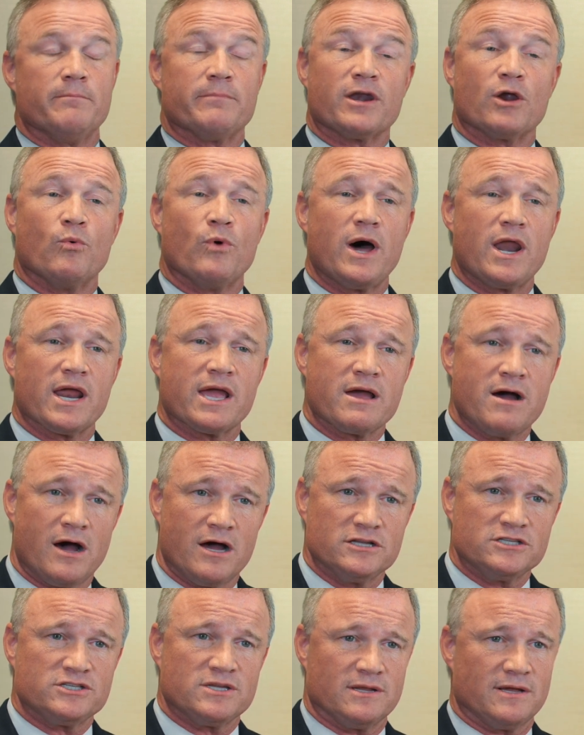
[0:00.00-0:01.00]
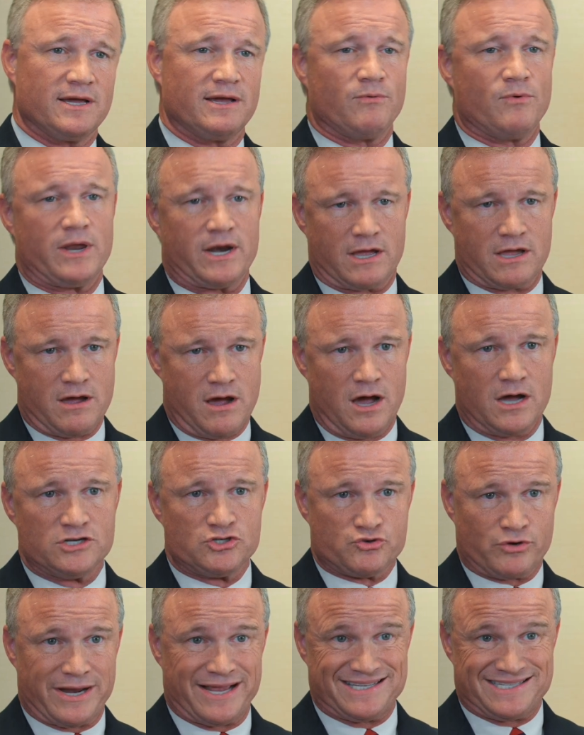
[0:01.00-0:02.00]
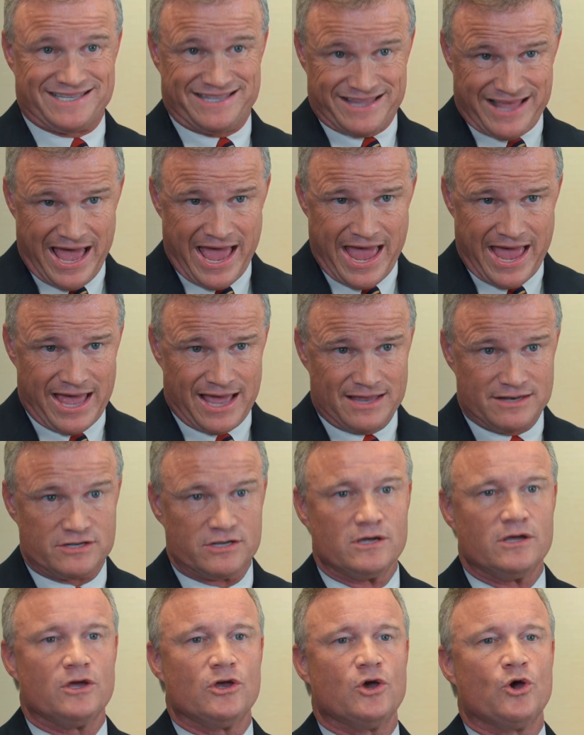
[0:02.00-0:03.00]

But I want to contrast that